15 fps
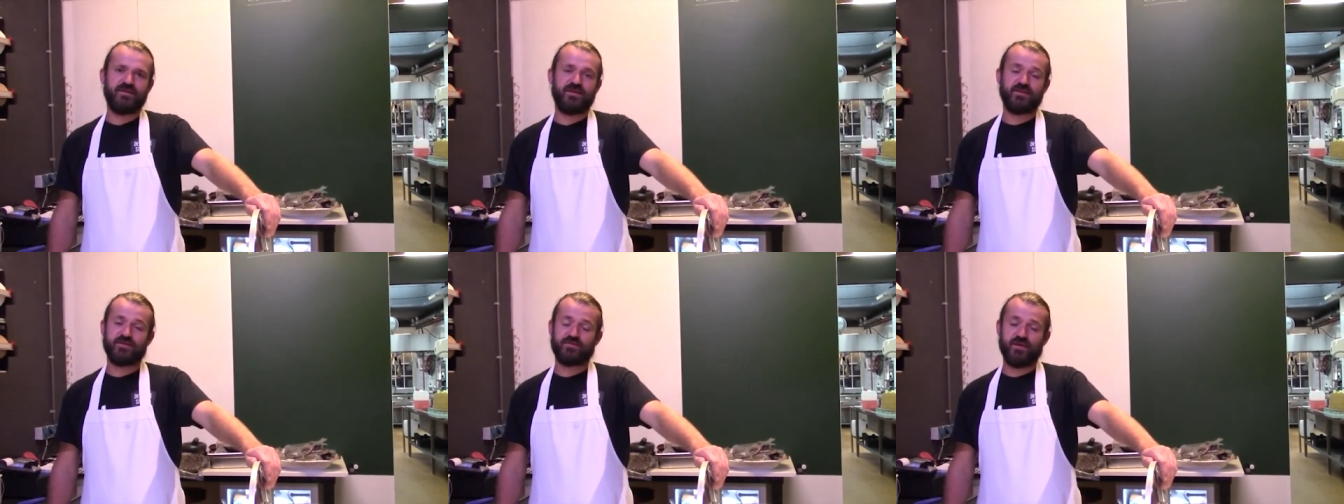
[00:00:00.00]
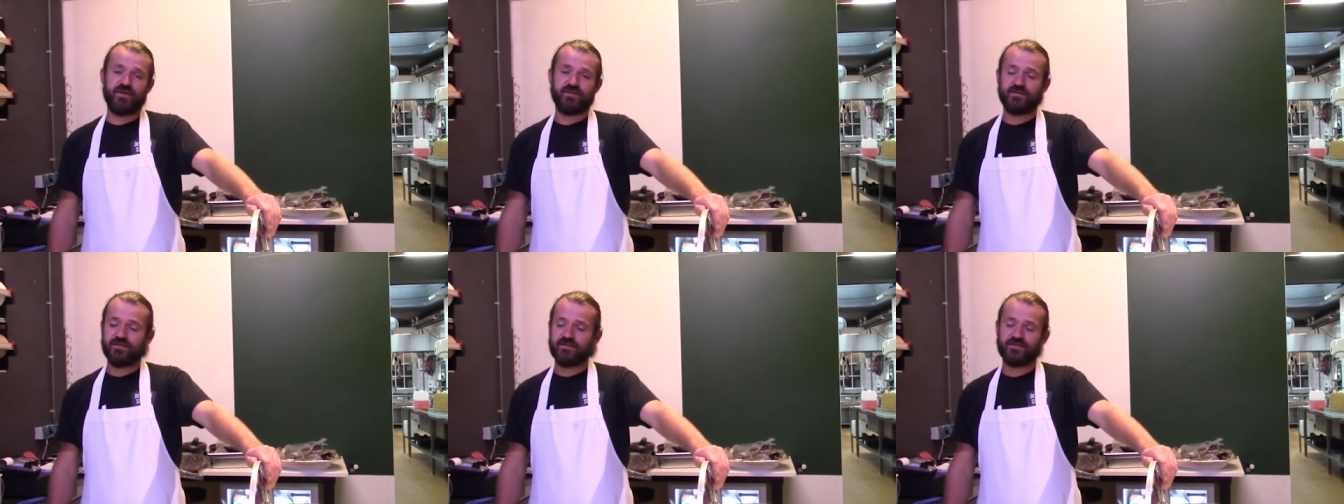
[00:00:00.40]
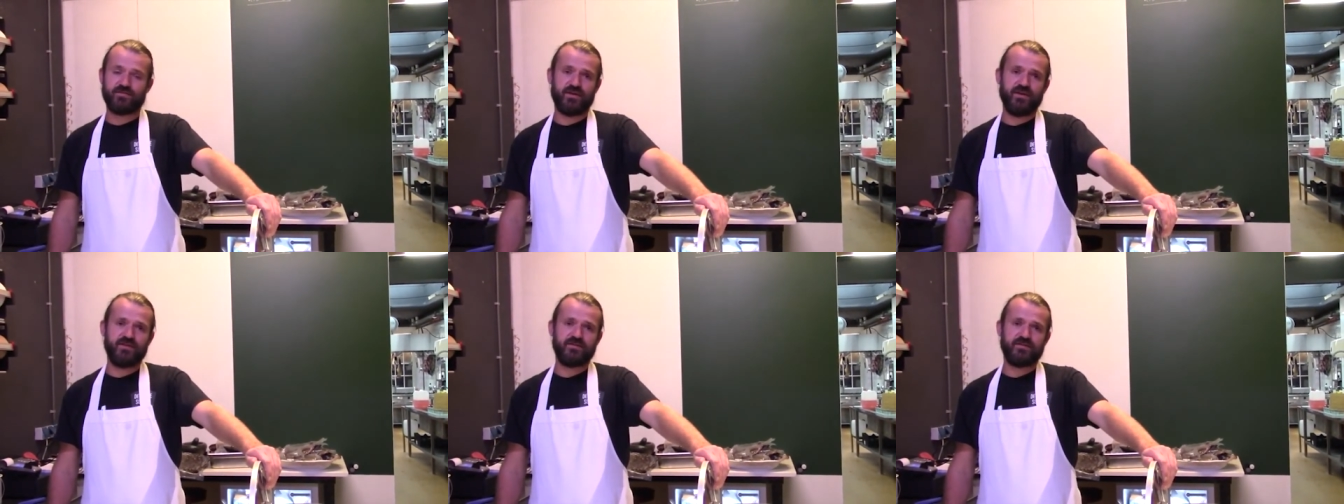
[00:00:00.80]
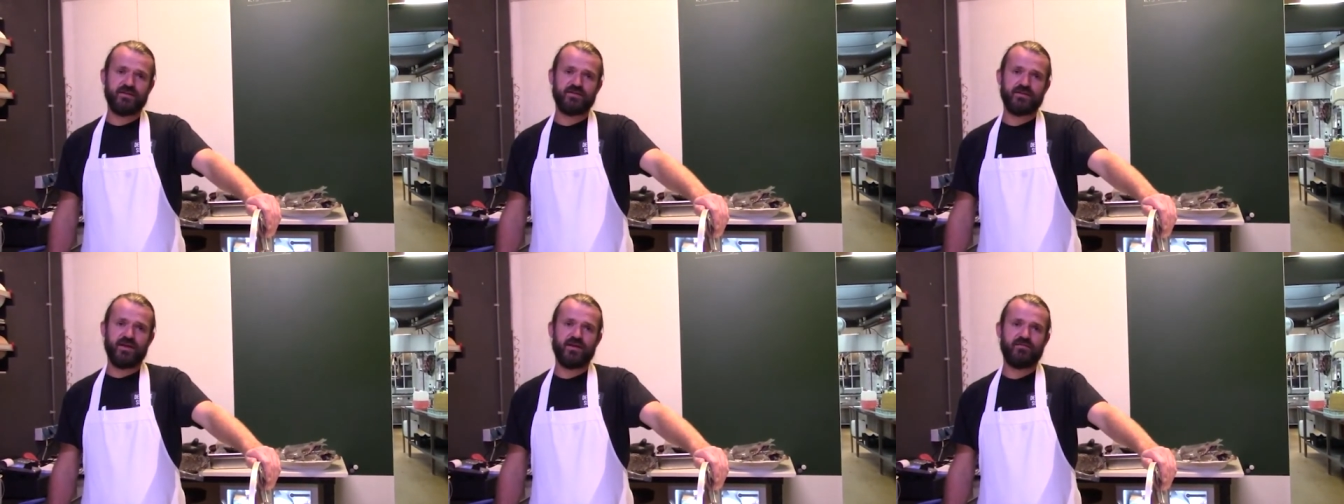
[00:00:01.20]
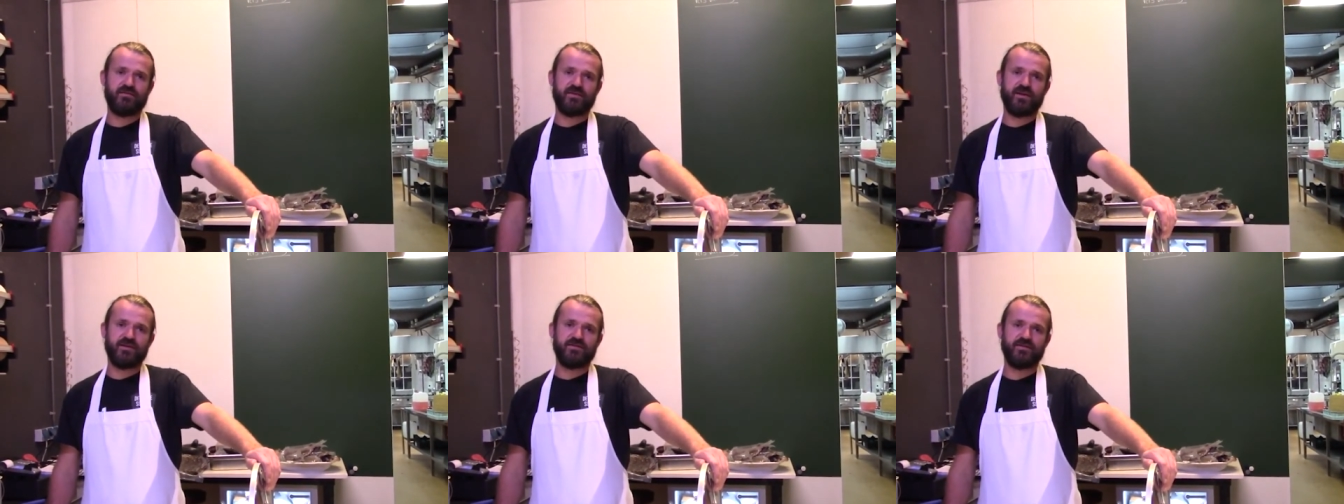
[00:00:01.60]
It's great, it's great. It's, every
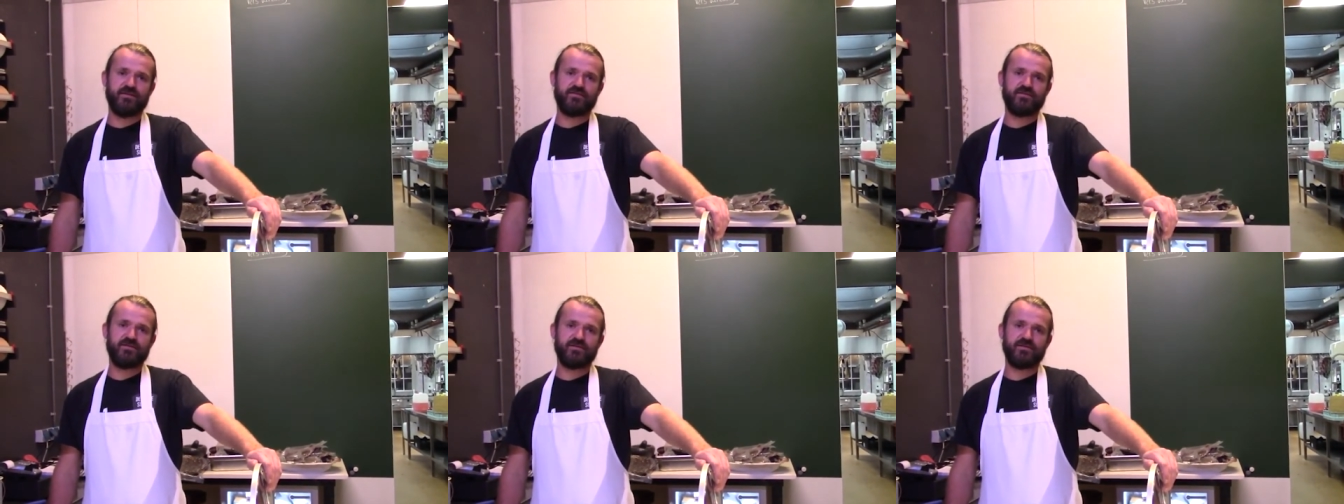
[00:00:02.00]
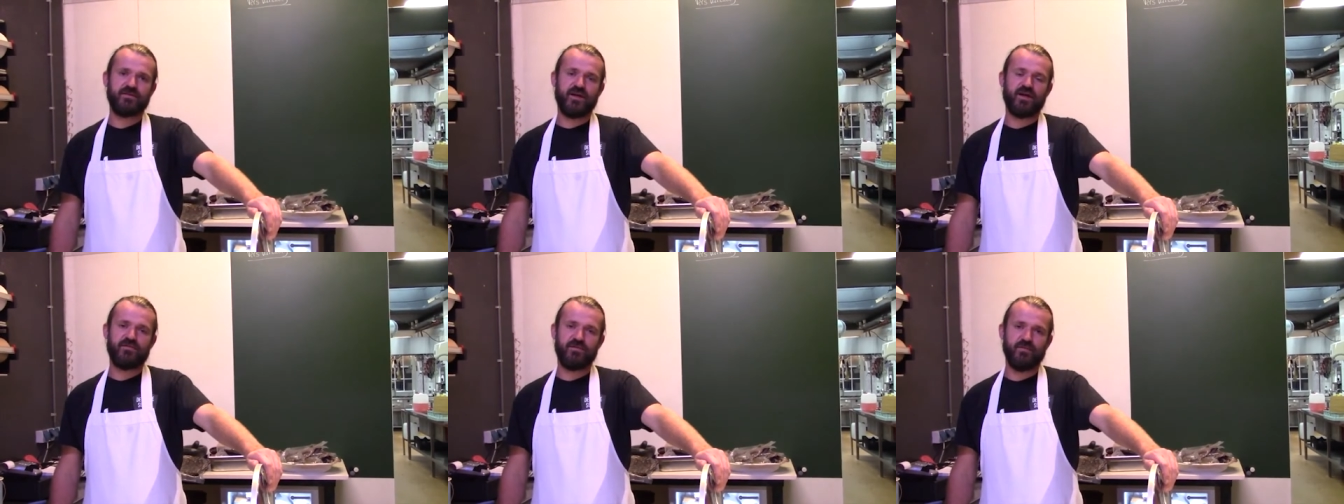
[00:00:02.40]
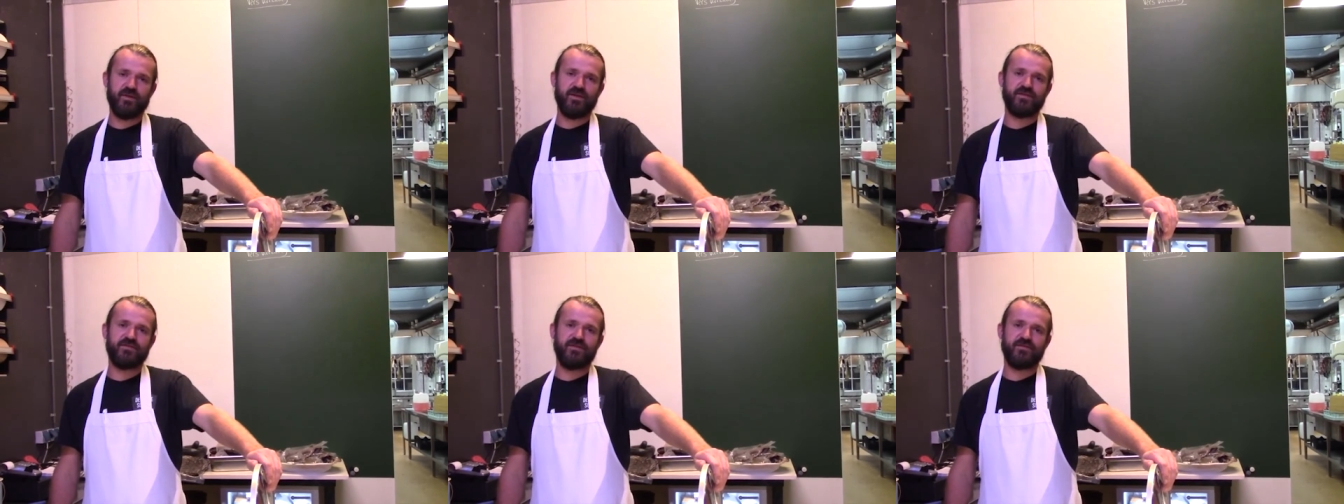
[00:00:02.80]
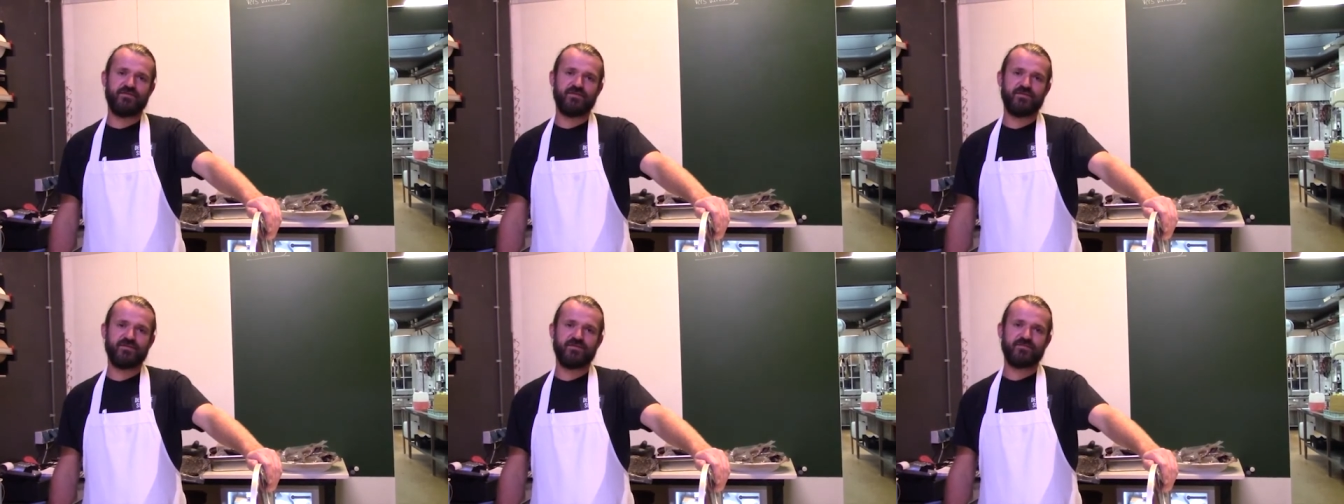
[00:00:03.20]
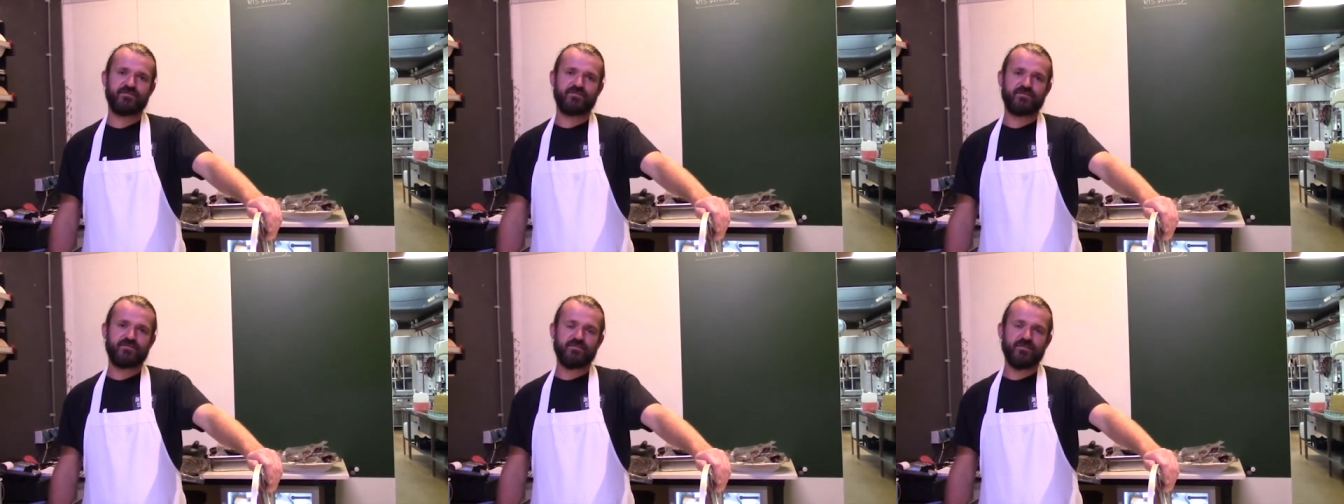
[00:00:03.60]
day is different, every meat is different.
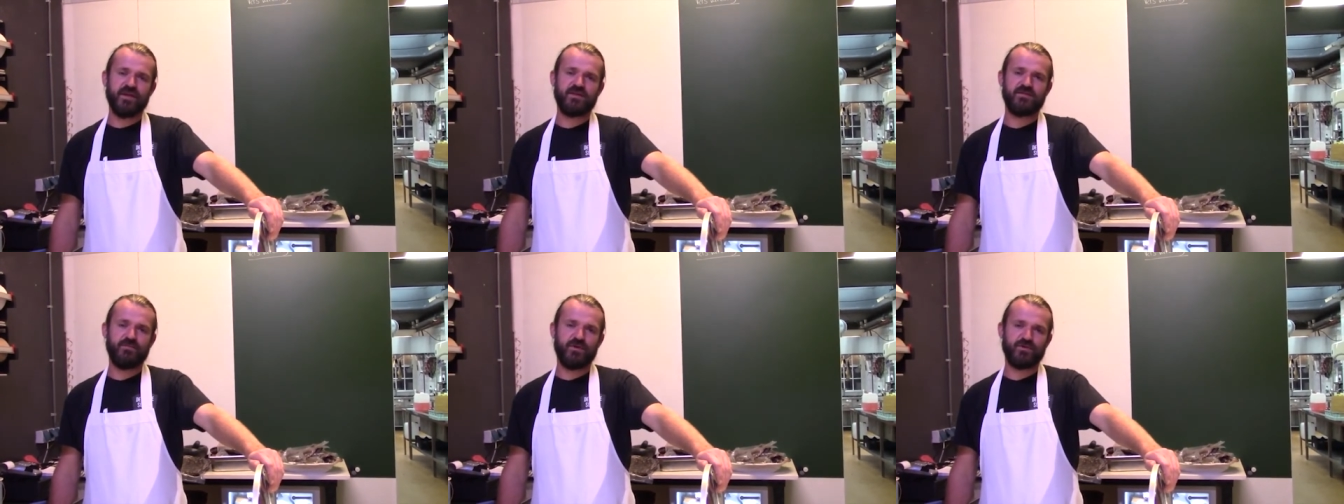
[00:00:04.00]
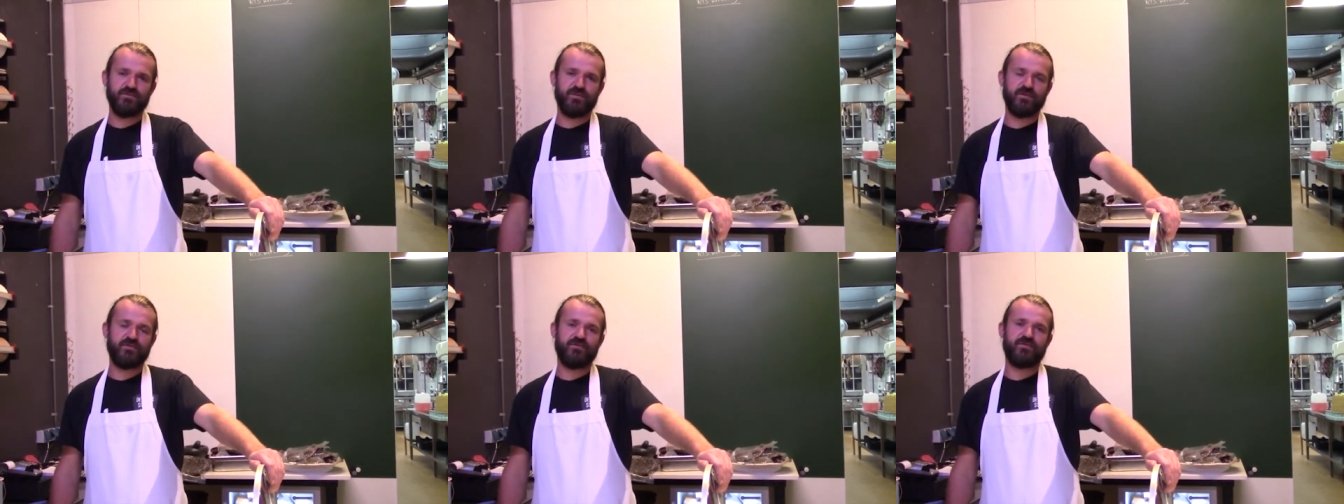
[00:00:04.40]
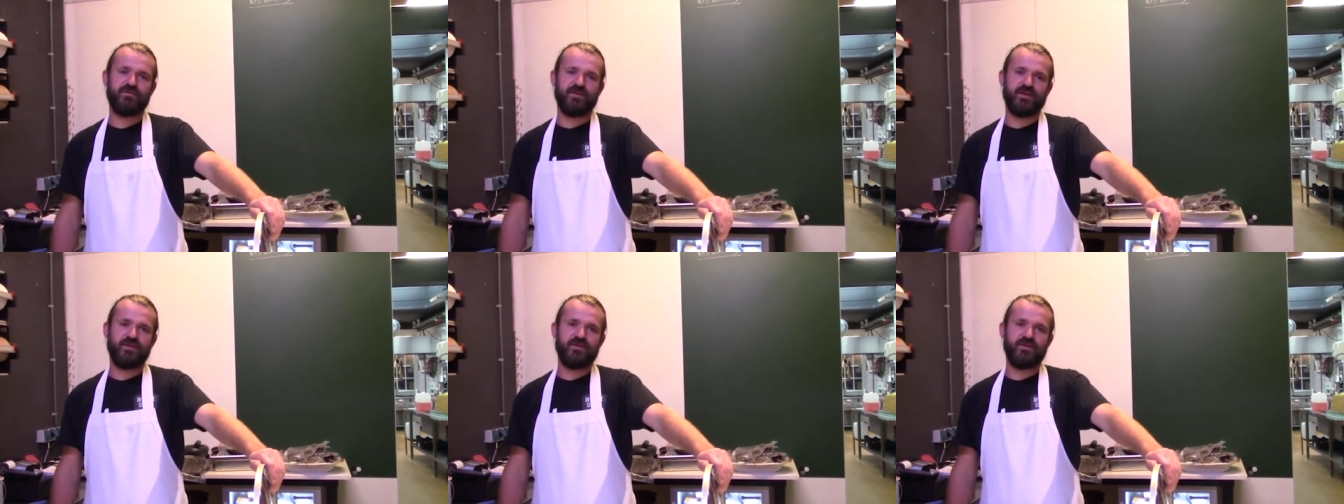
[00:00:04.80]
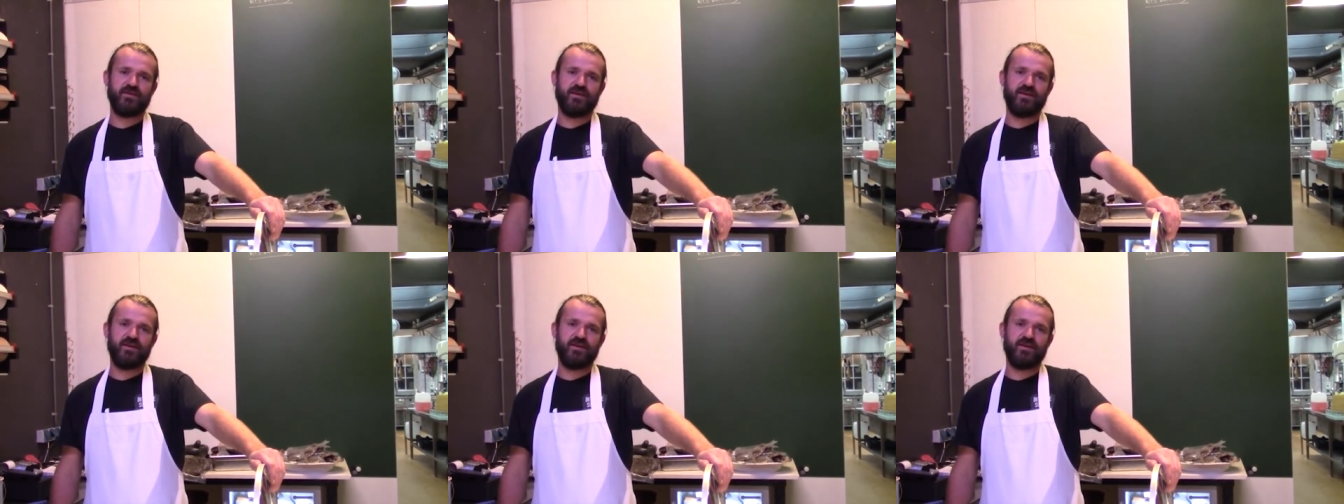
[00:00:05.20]
It's the most beautiful thing